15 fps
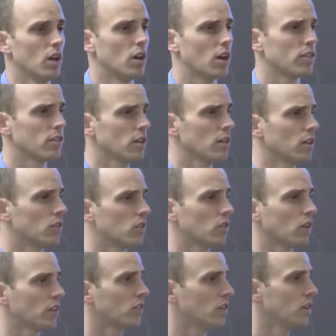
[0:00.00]
And I think it's
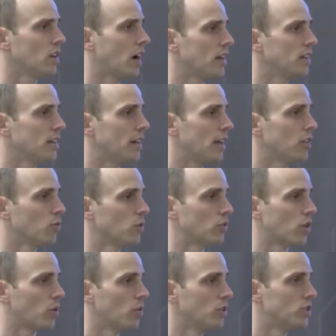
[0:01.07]
60, 90 days we
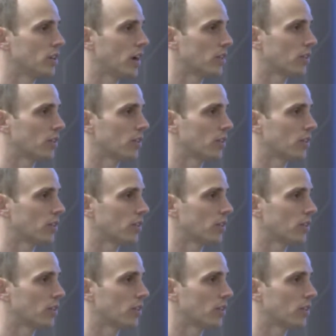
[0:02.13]
start reaching